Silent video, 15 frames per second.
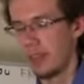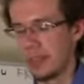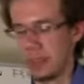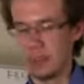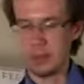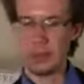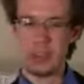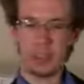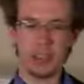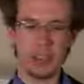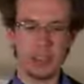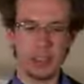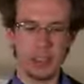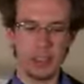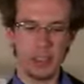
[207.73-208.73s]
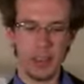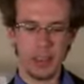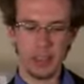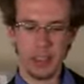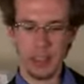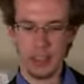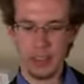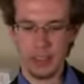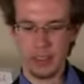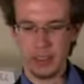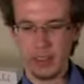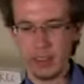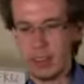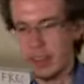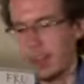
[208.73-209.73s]
And someone else can say left hand,
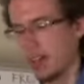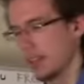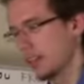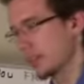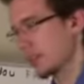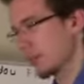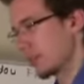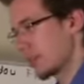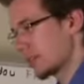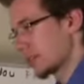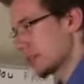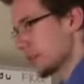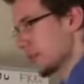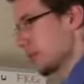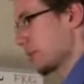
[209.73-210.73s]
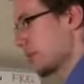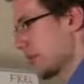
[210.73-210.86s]
and then someone else is like,